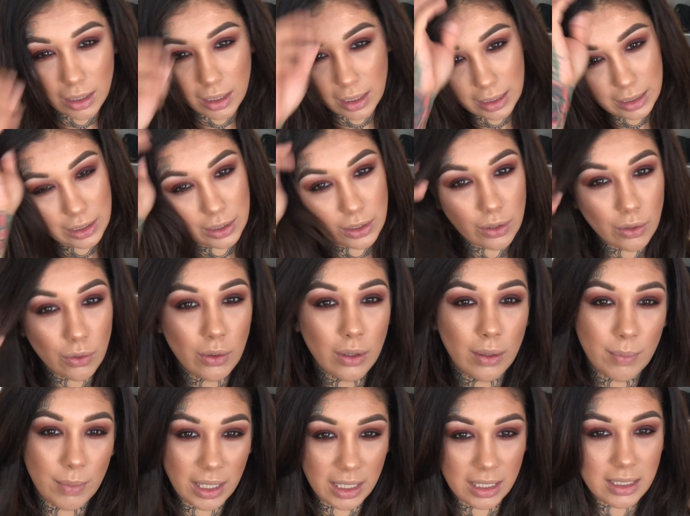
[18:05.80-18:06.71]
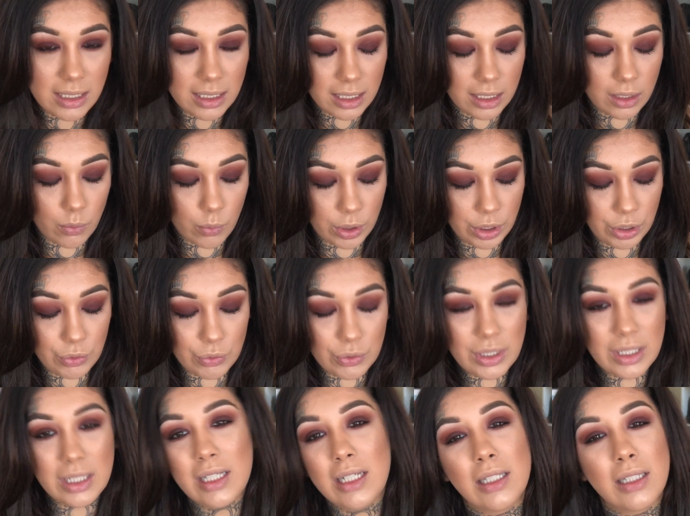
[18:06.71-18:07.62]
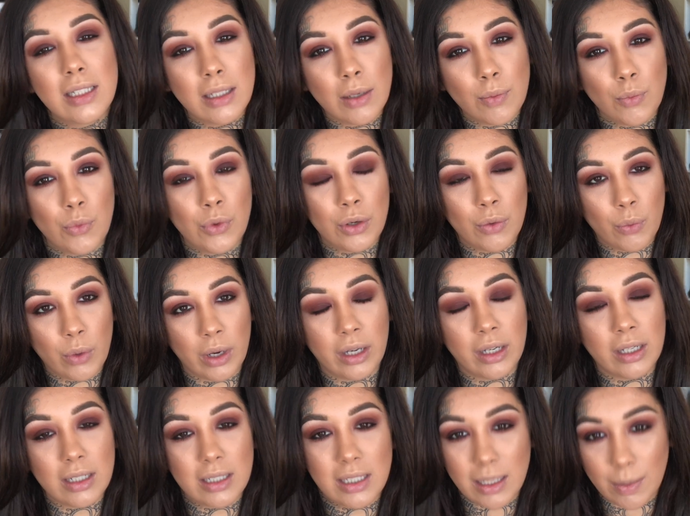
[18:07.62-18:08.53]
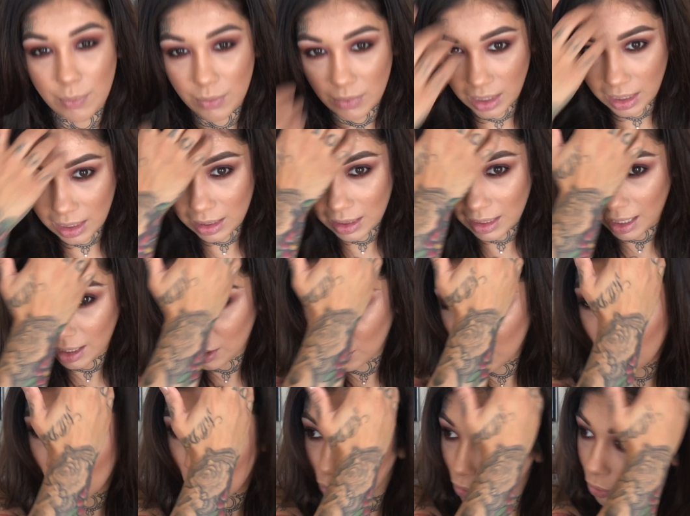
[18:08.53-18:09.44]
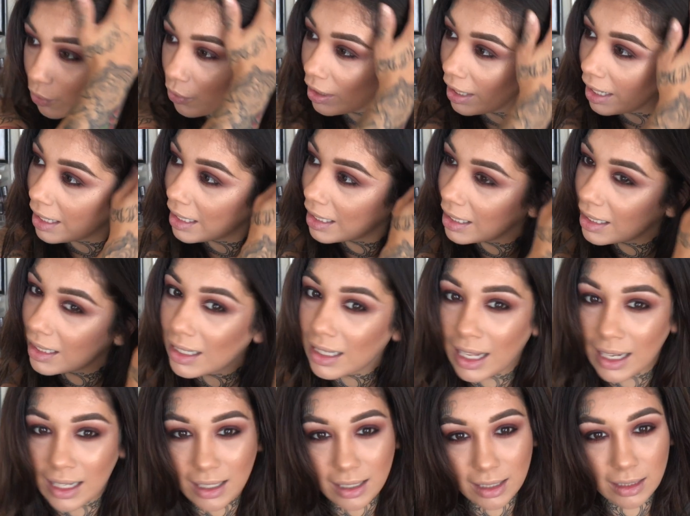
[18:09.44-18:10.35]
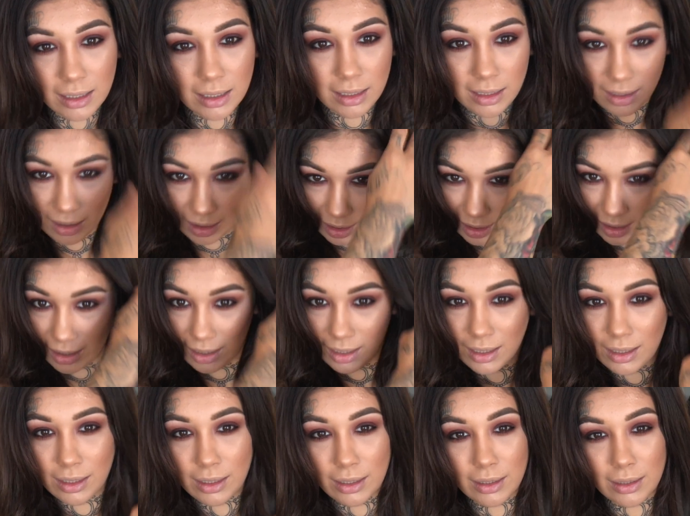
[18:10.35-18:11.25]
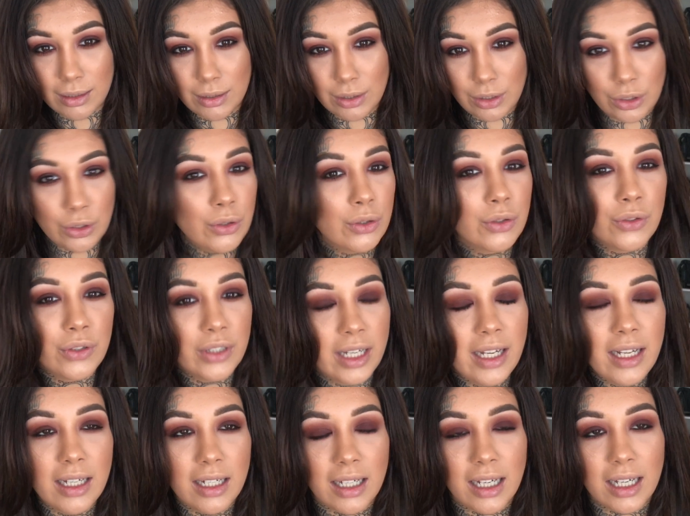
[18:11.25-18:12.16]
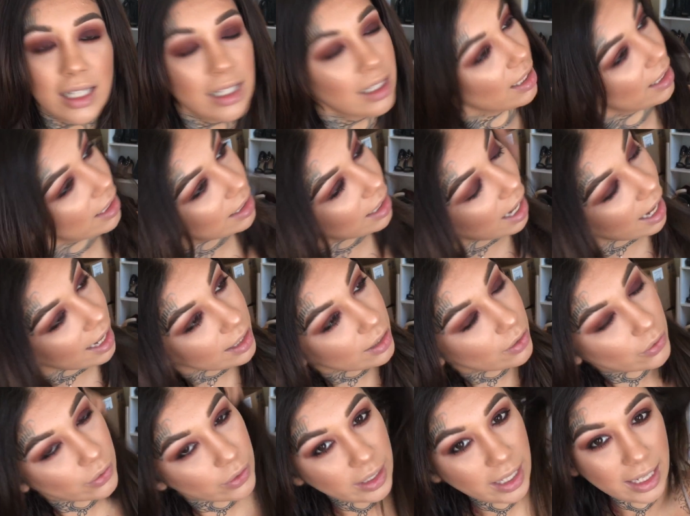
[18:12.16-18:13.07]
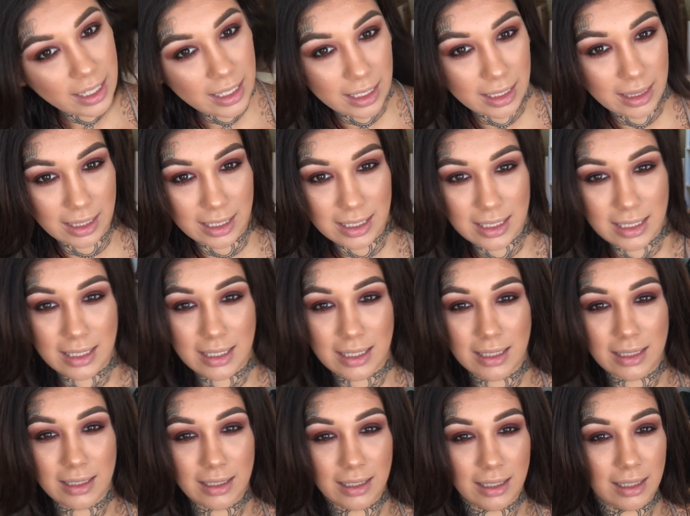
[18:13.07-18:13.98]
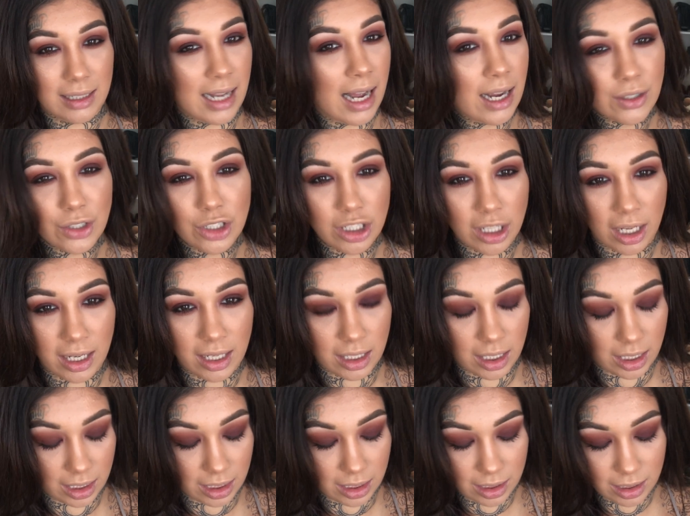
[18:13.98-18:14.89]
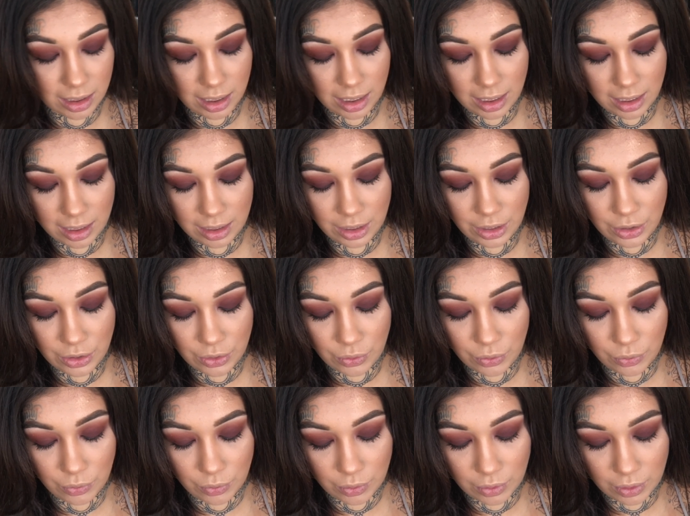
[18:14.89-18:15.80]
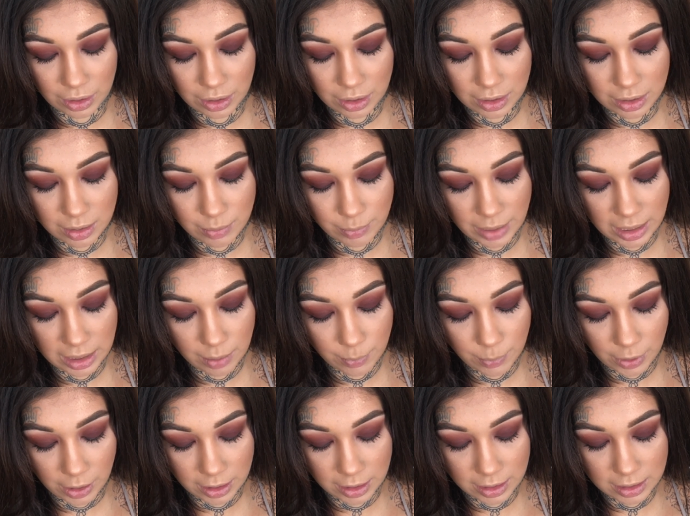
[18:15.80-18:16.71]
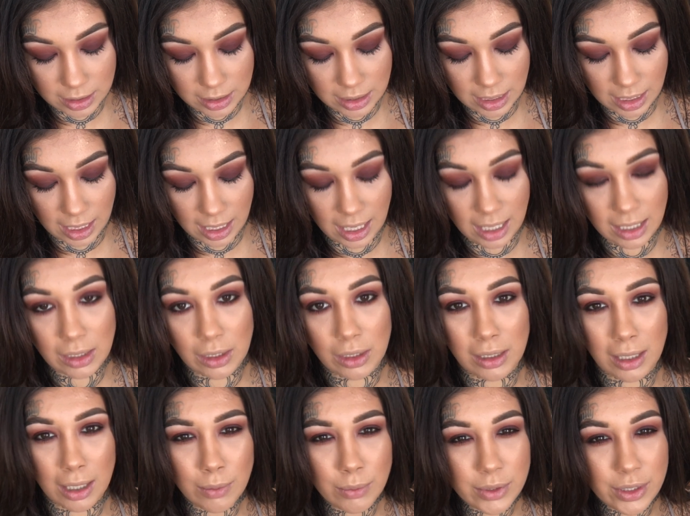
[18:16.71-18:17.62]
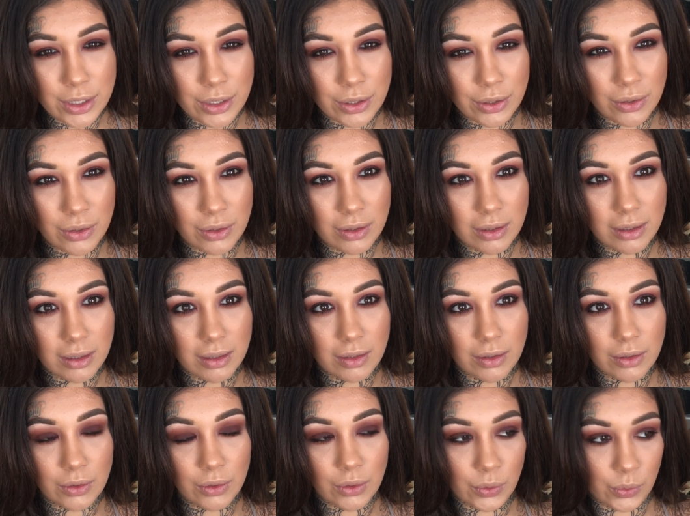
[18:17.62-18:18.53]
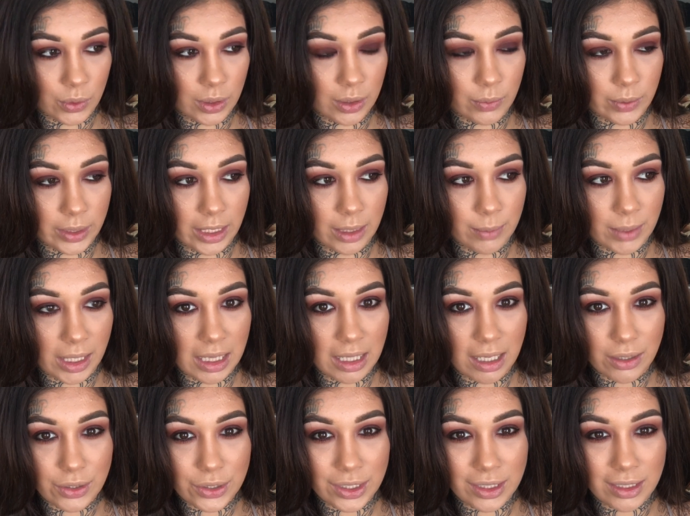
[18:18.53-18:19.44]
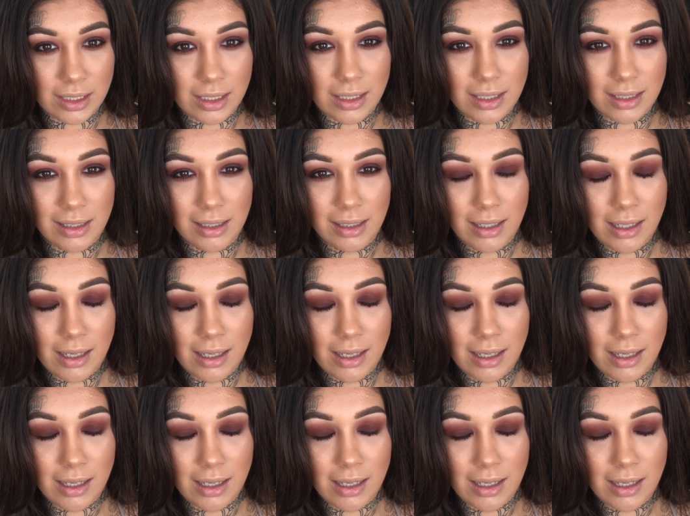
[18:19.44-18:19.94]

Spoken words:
It's so amazing when you see someone wearing something that you created. Like, you created it. Like, I created this lash line, and you know, there's makeup artists that I look up to who are wearing my lashes.